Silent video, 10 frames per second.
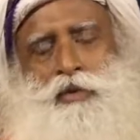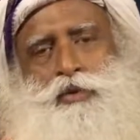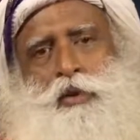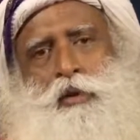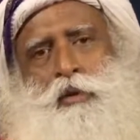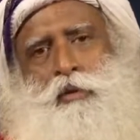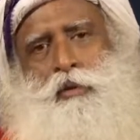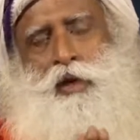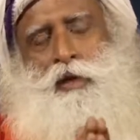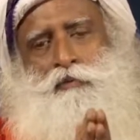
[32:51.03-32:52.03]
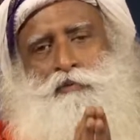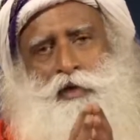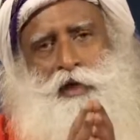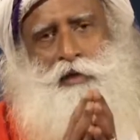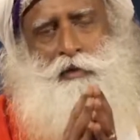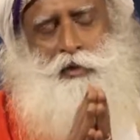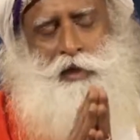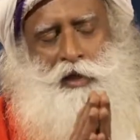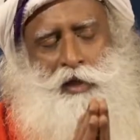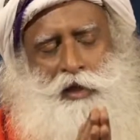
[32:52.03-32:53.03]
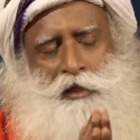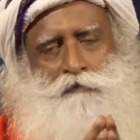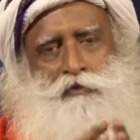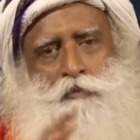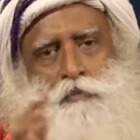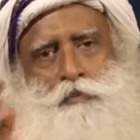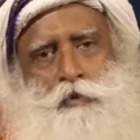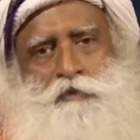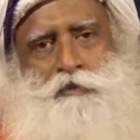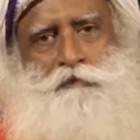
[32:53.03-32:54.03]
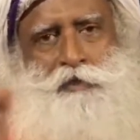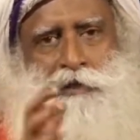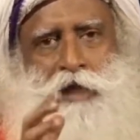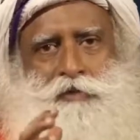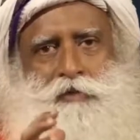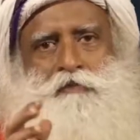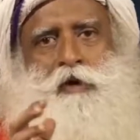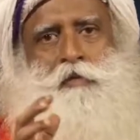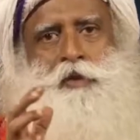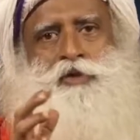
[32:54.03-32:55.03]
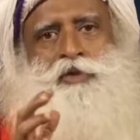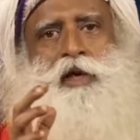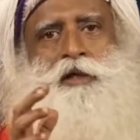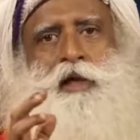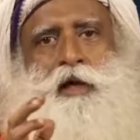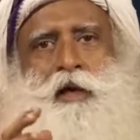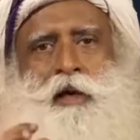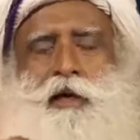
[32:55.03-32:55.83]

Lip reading: So, we are looking at, if you put 50,000 farmers together,